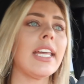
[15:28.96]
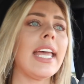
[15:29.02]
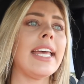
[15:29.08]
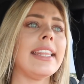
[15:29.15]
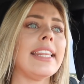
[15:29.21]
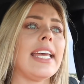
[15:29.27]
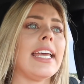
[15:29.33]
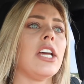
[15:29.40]

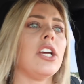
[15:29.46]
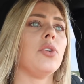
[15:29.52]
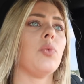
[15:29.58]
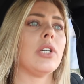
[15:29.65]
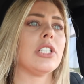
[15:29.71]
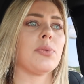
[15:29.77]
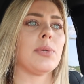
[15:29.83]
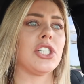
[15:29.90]
And
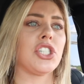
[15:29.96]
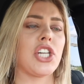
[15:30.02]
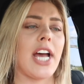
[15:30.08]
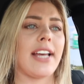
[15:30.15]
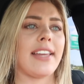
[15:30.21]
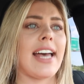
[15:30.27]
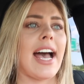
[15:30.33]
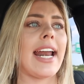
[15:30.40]
then once we
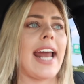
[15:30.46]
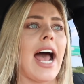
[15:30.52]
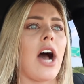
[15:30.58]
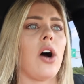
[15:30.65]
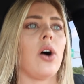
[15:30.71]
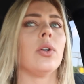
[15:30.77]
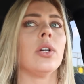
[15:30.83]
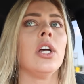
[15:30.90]
check that
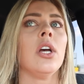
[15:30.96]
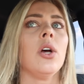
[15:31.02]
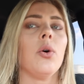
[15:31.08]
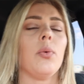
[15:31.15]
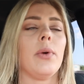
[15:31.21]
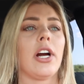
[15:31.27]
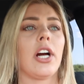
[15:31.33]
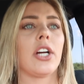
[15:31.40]
out,
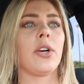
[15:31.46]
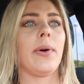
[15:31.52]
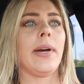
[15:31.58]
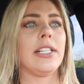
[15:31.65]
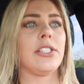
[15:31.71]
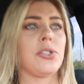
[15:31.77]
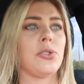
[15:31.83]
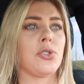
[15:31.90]
we are
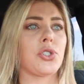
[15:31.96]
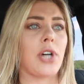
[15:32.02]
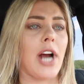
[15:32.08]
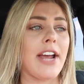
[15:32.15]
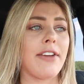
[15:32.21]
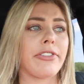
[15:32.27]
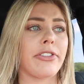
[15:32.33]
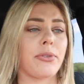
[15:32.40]
going to
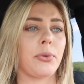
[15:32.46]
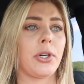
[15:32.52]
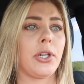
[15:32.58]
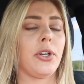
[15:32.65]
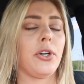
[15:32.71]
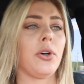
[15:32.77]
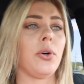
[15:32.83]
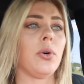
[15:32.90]
drive
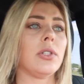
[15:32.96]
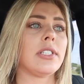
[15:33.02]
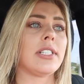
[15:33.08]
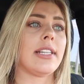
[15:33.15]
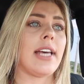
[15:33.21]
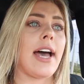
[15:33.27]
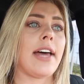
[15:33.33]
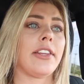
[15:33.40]
through
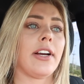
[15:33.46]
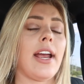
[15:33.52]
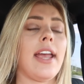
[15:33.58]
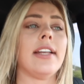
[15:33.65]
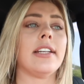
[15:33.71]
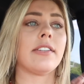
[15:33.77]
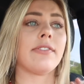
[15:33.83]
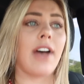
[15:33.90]
to the other
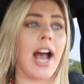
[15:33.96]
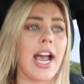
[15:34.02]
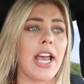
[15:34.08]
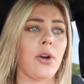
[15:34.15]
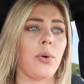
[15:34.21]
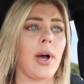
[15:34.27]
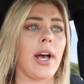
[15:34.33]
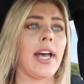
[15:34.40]
end of
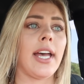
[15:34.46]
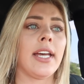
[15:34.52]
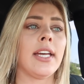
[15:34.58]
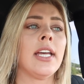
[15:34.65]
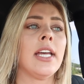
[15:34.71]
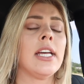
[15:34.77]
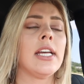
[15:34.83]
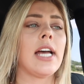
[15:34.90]
Iowa
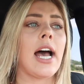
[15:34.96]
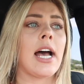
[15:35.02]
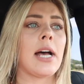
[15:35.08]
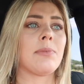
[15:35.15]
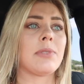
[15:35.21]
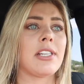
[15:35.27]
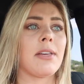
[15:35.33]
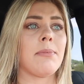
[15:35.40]

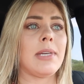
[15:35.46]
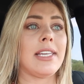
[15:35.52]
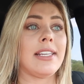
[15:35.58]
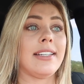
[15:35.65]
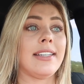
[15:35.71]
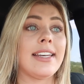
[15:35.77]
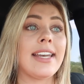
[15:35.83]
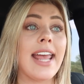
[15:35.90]
to
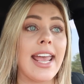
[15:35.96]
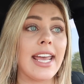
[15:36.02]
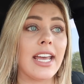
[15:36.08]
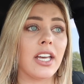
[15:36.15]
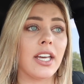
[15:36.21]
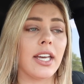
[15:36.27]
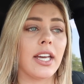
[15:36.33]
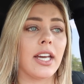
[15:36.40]
meet Nick.